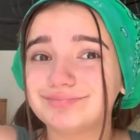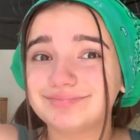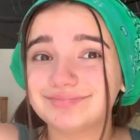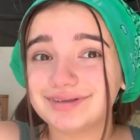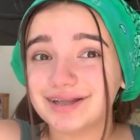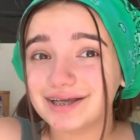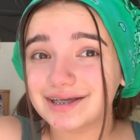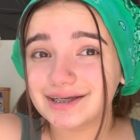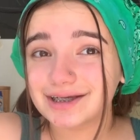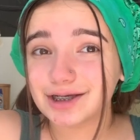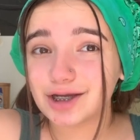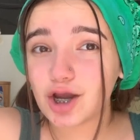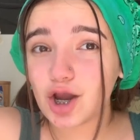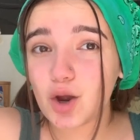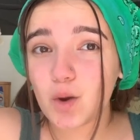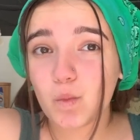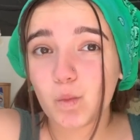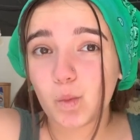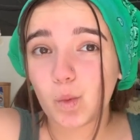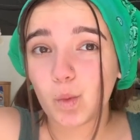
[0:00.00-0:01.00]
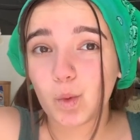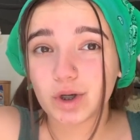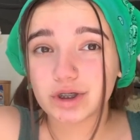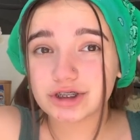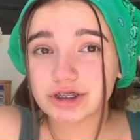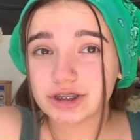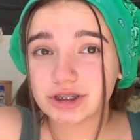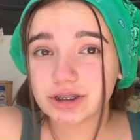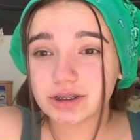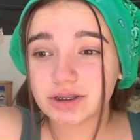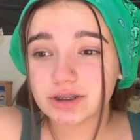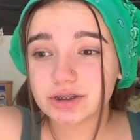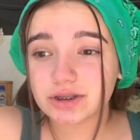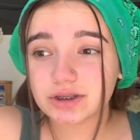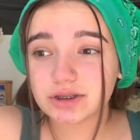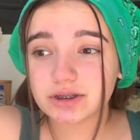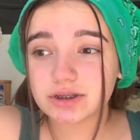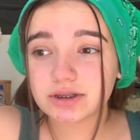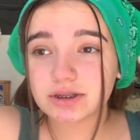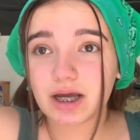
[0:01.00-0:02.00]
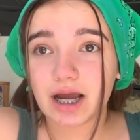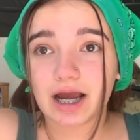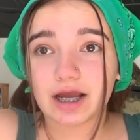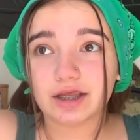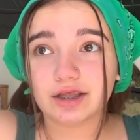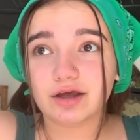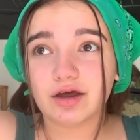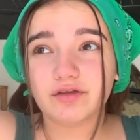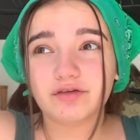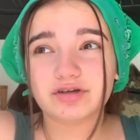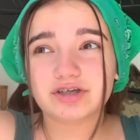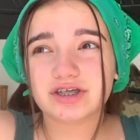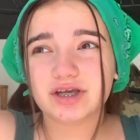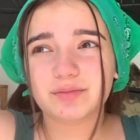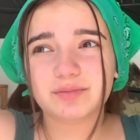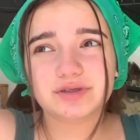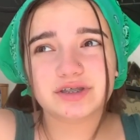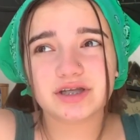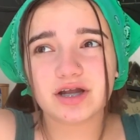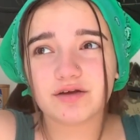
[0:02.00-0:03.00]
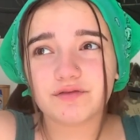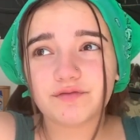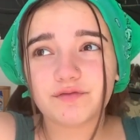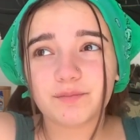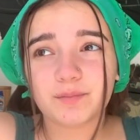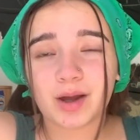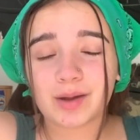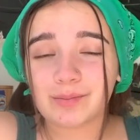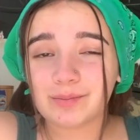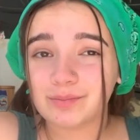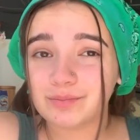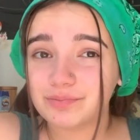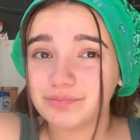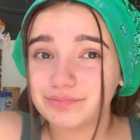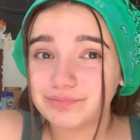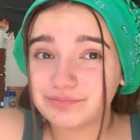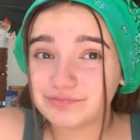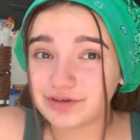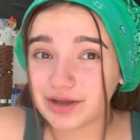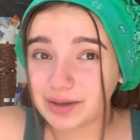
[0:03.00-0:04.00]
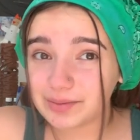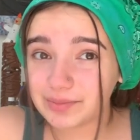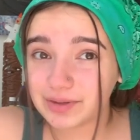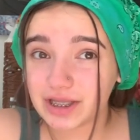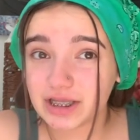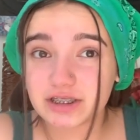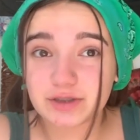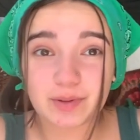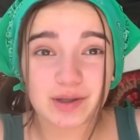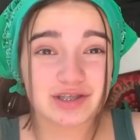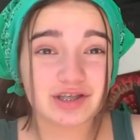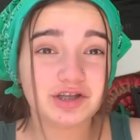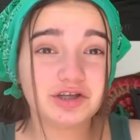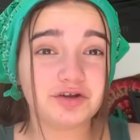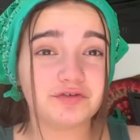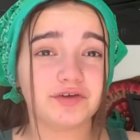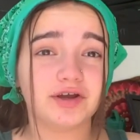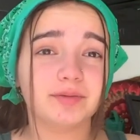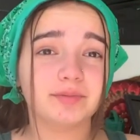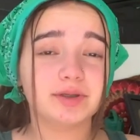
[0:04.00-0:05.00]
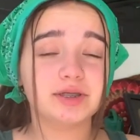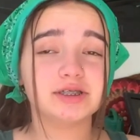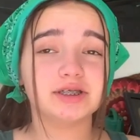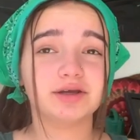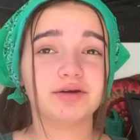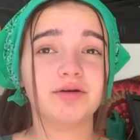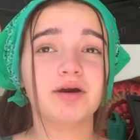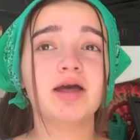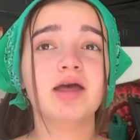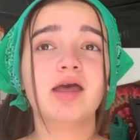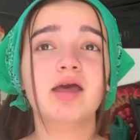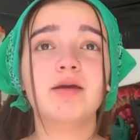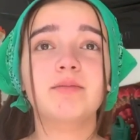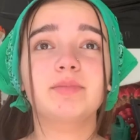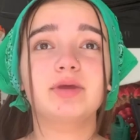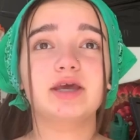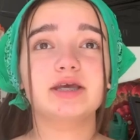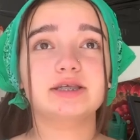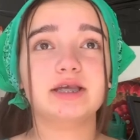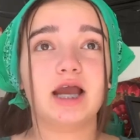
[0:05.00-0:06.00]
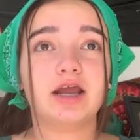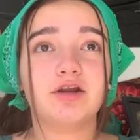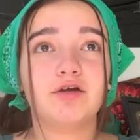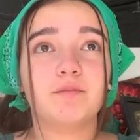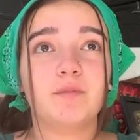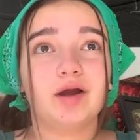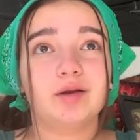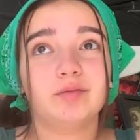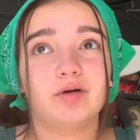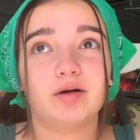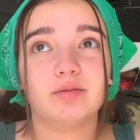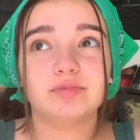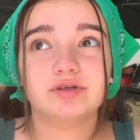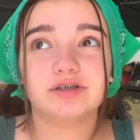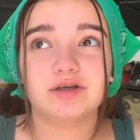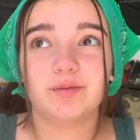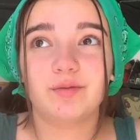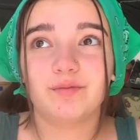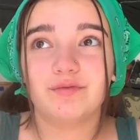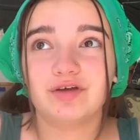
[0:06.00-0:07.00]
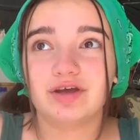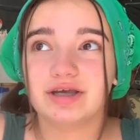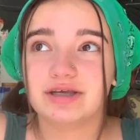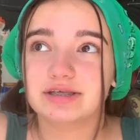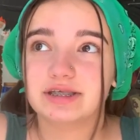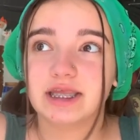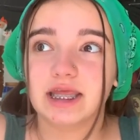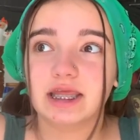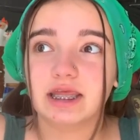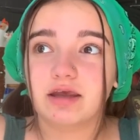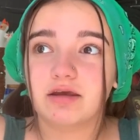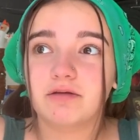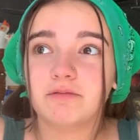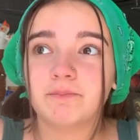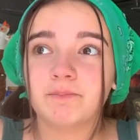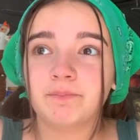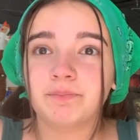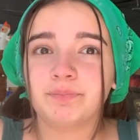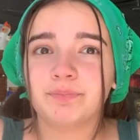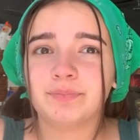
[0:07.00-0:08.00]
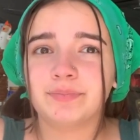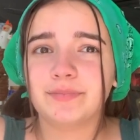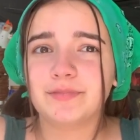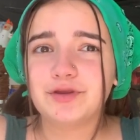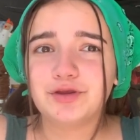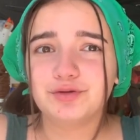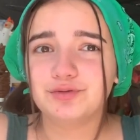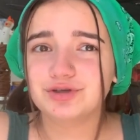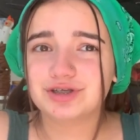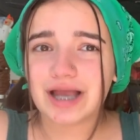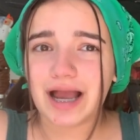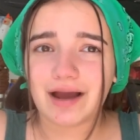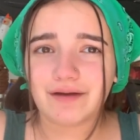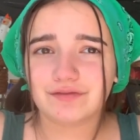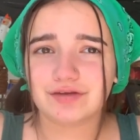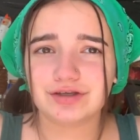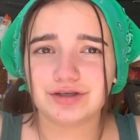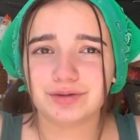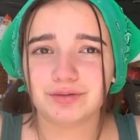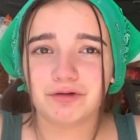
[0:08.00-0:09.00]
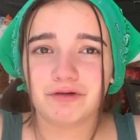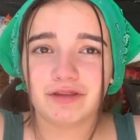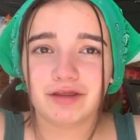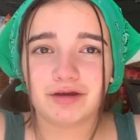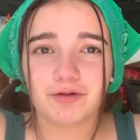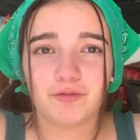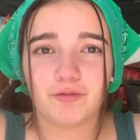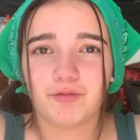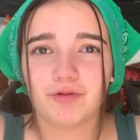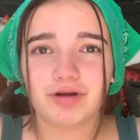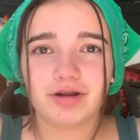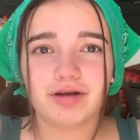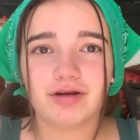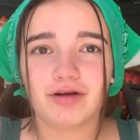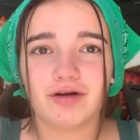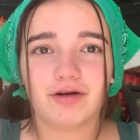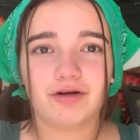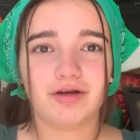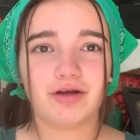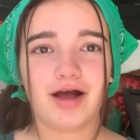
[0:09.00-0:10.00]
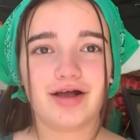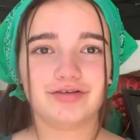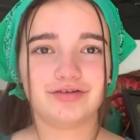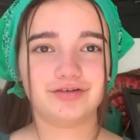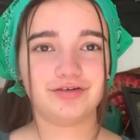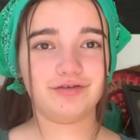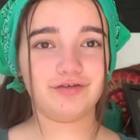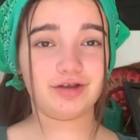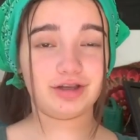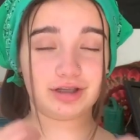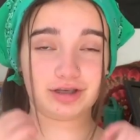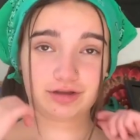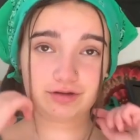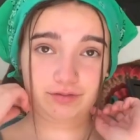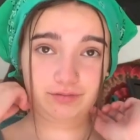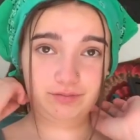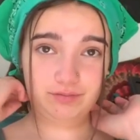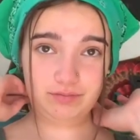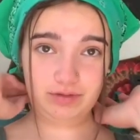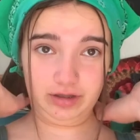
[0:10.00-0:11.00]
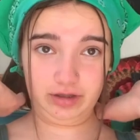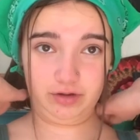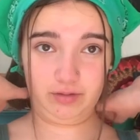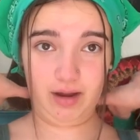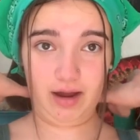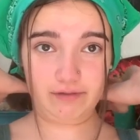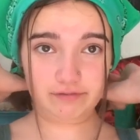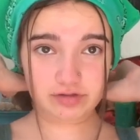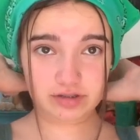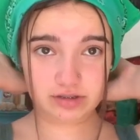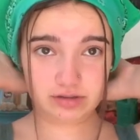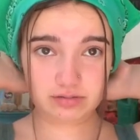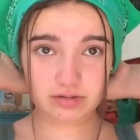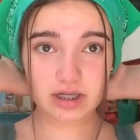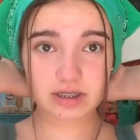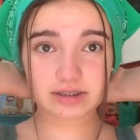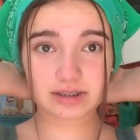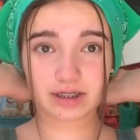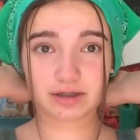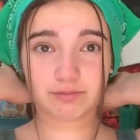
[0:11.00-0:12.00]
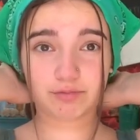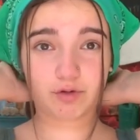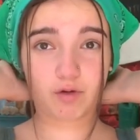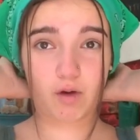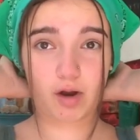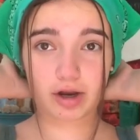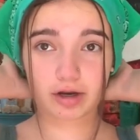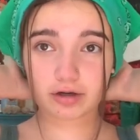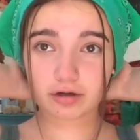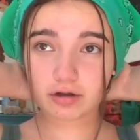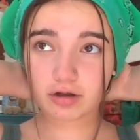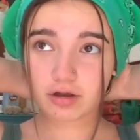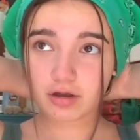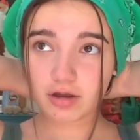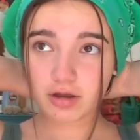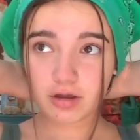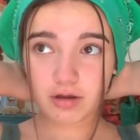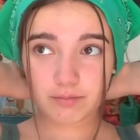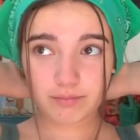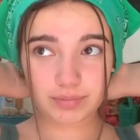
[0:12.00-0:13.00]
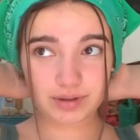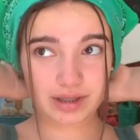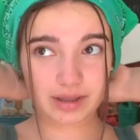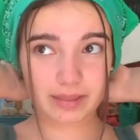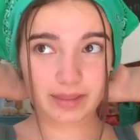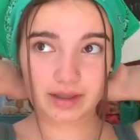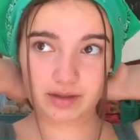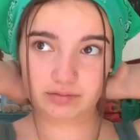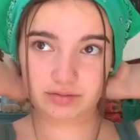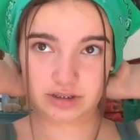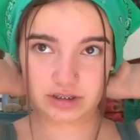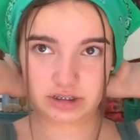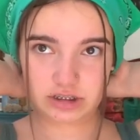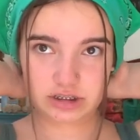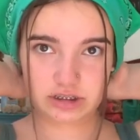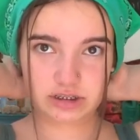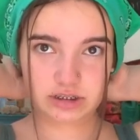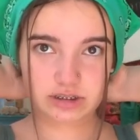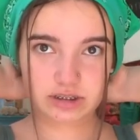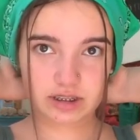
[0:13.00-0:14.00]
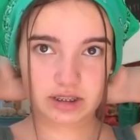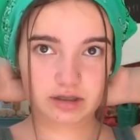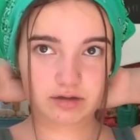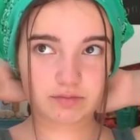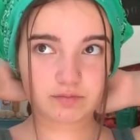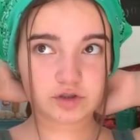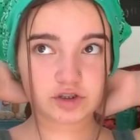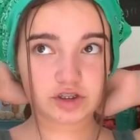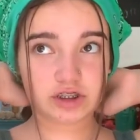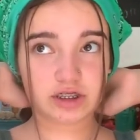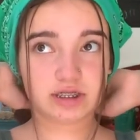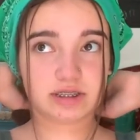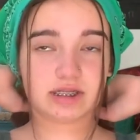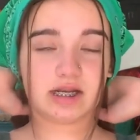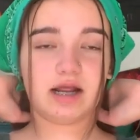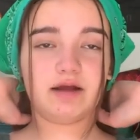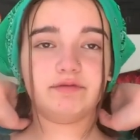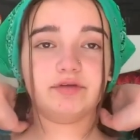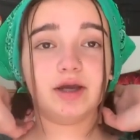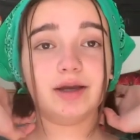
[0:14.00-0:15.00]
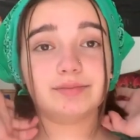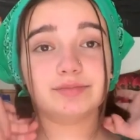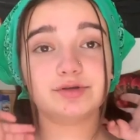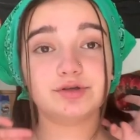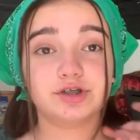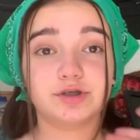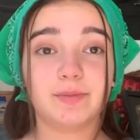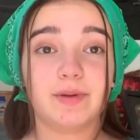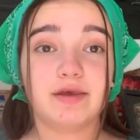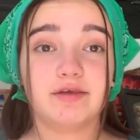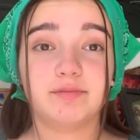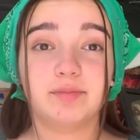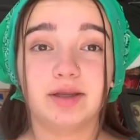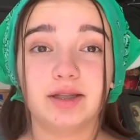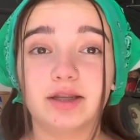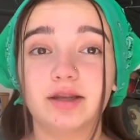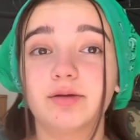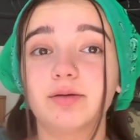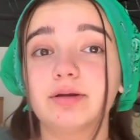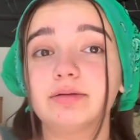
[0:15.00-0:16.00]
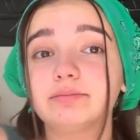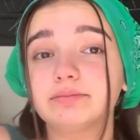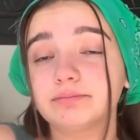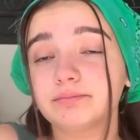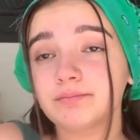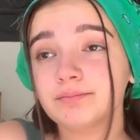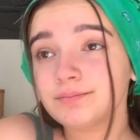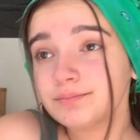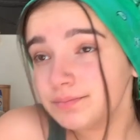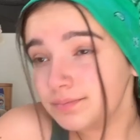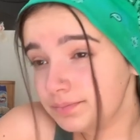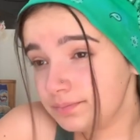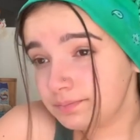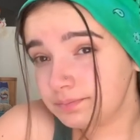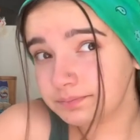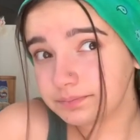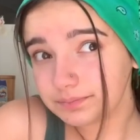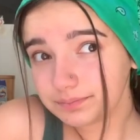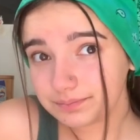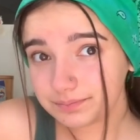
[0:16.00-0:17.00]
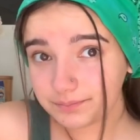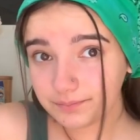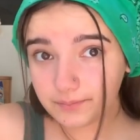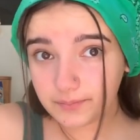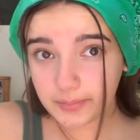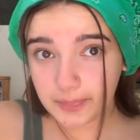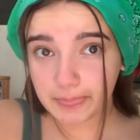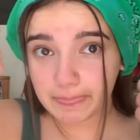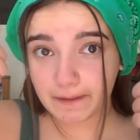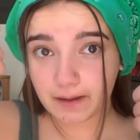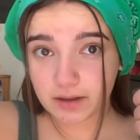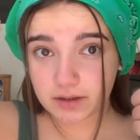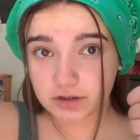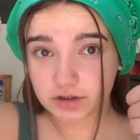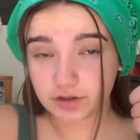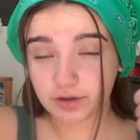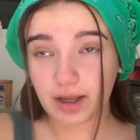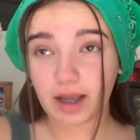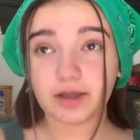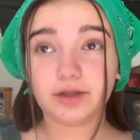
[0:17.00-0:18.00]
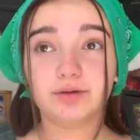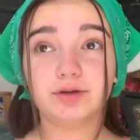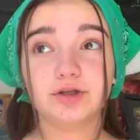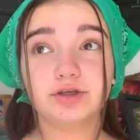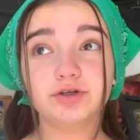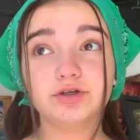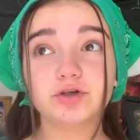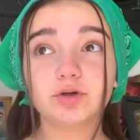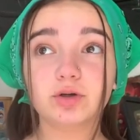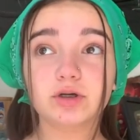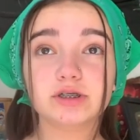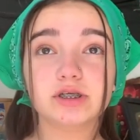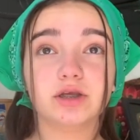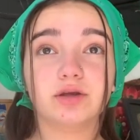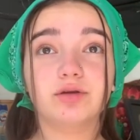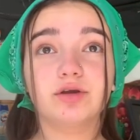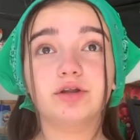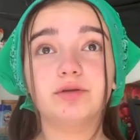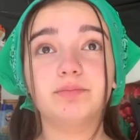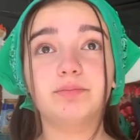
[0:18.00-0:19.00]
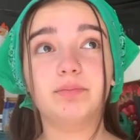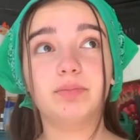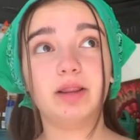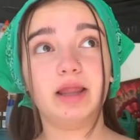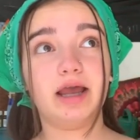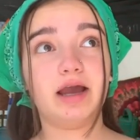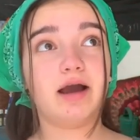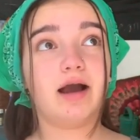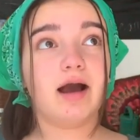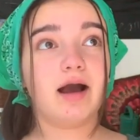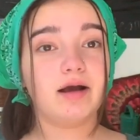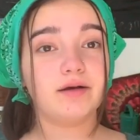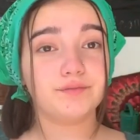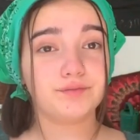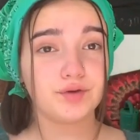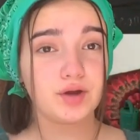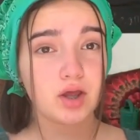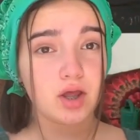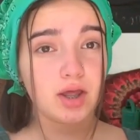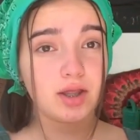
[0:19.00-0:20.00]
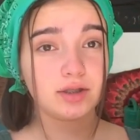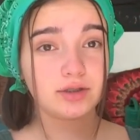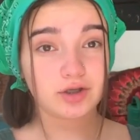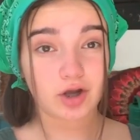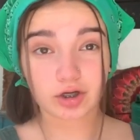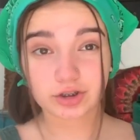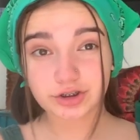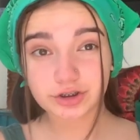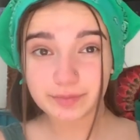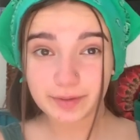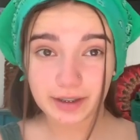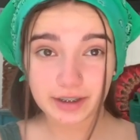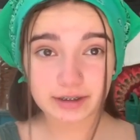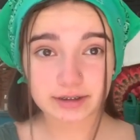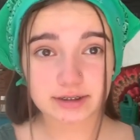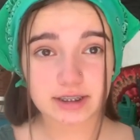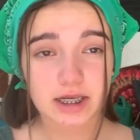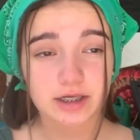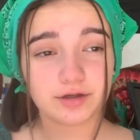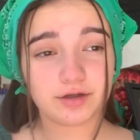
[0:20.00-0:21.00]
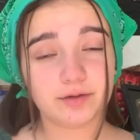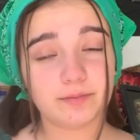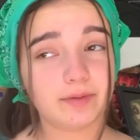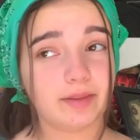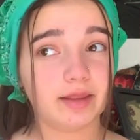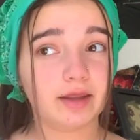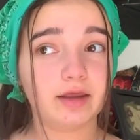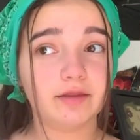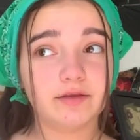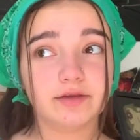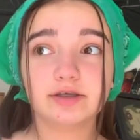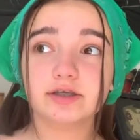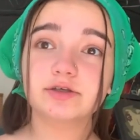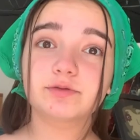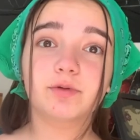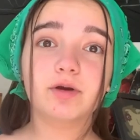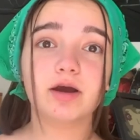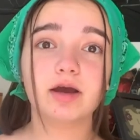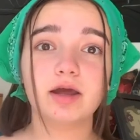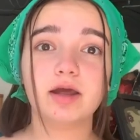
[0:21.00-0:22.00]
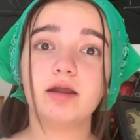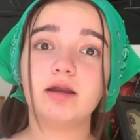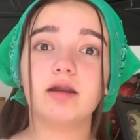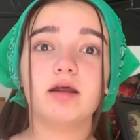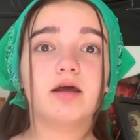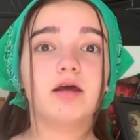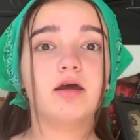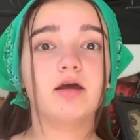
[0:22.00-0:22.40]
like washing the dishes. I there's some stuff my family it depends on your family too, because I know my mom some of it is like you just have to do it like what or else are you gonna do like you have to it's like required but then like dishes it's like she doesn't have time so she pays me to do it so yeah you could do chores you could plan have talk to your parents and you could be like this is what